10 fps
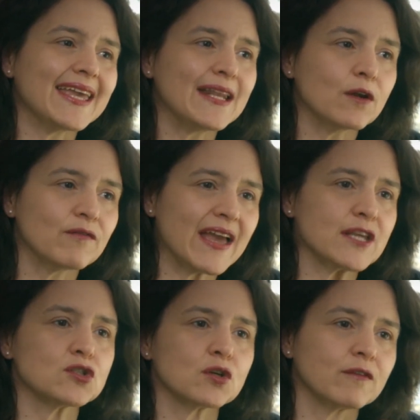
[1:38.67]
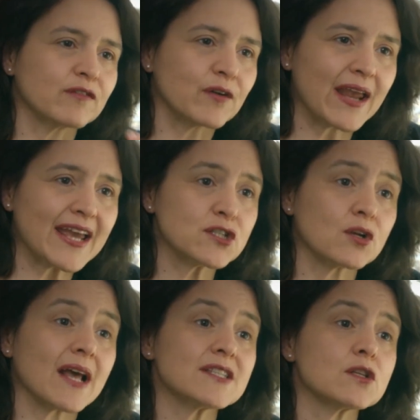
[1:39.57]
innovation, of
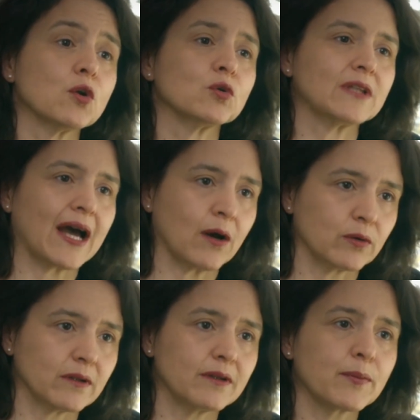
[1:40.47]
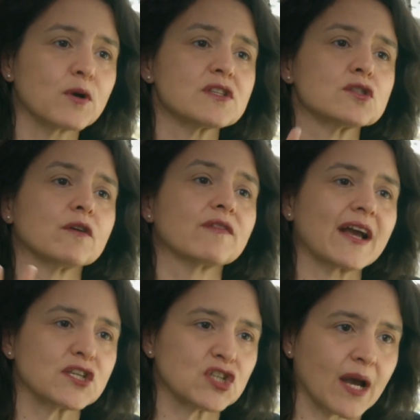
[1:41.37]
creation, has slowed down, the process of
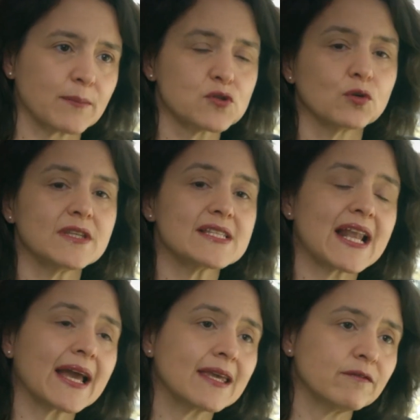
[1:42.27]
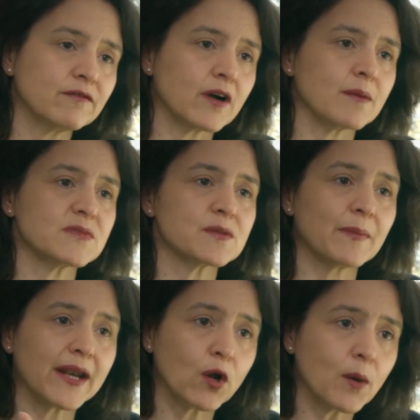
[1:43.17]
catch up. So these lagging firms
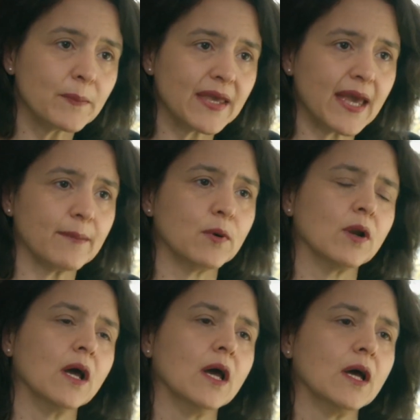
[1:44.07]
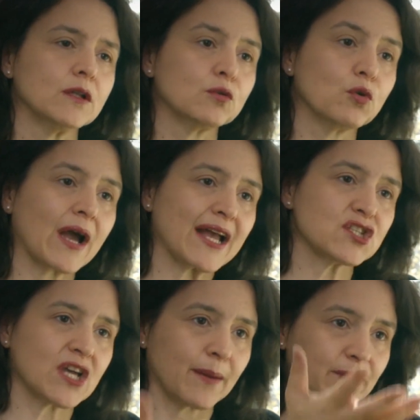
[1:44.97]
might not be able to
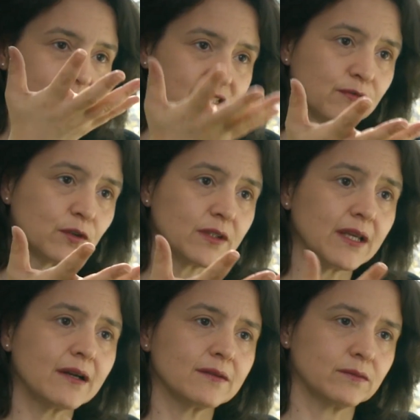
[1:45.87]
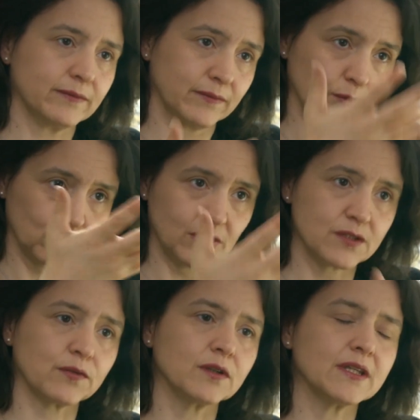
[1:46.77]
catch up to
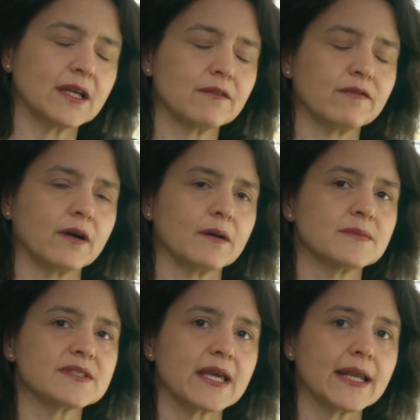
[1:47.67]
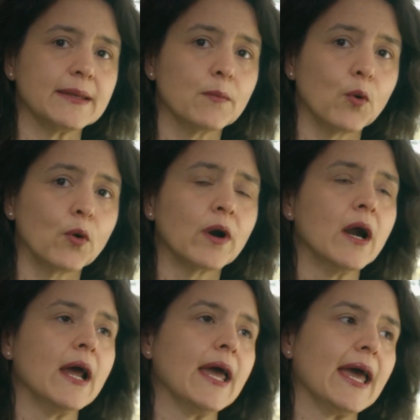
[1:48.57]
these frontier firms anymore.
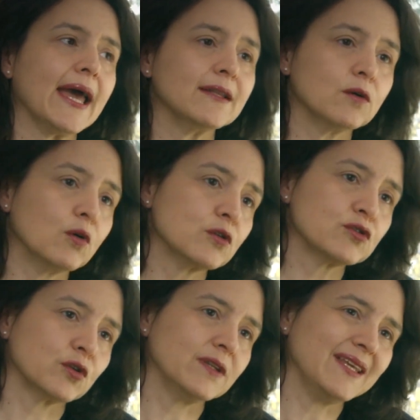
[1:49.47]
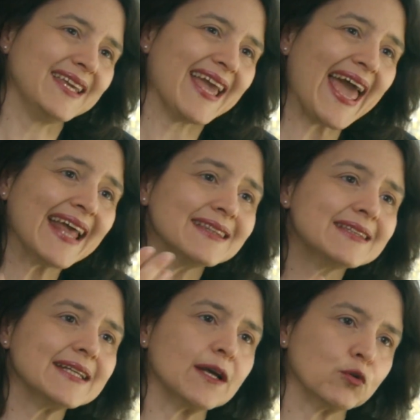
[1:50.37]
And also the
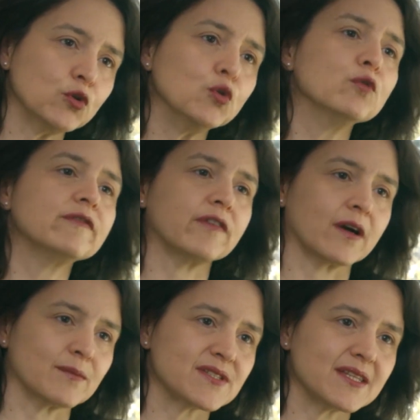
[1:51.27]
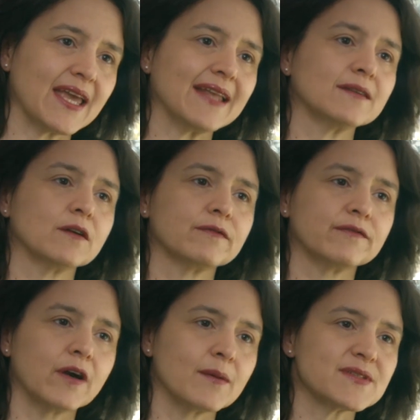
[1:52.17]
entry of new firms, the entry of
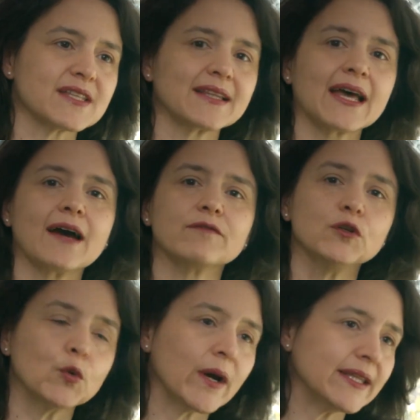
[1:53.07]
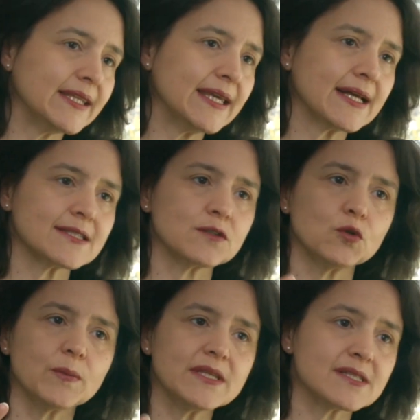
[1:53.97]
firms that have new ideas,
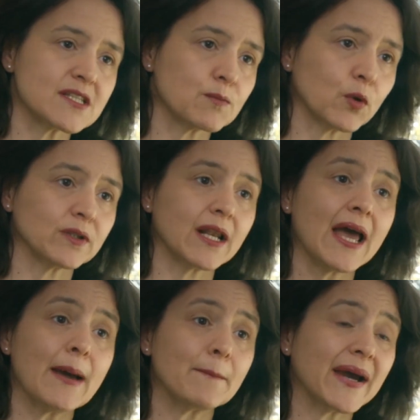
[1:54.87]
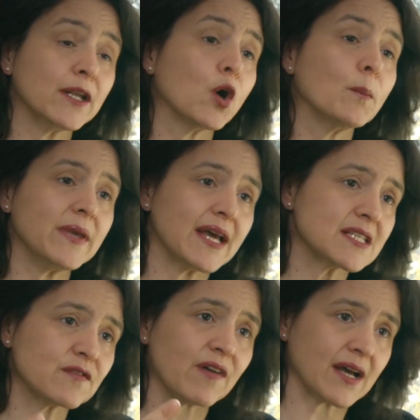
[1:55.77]
new business model, might not be
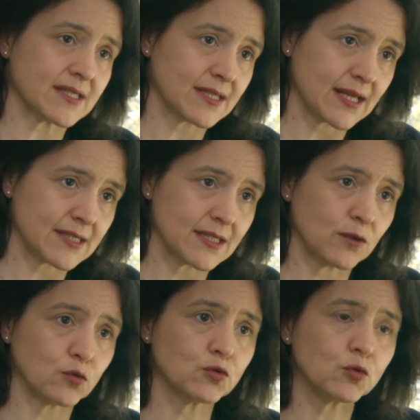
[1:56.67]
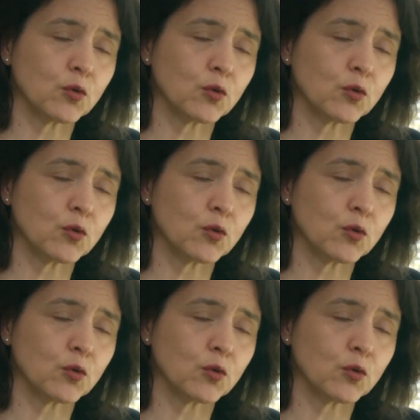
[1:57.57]
as fast as it used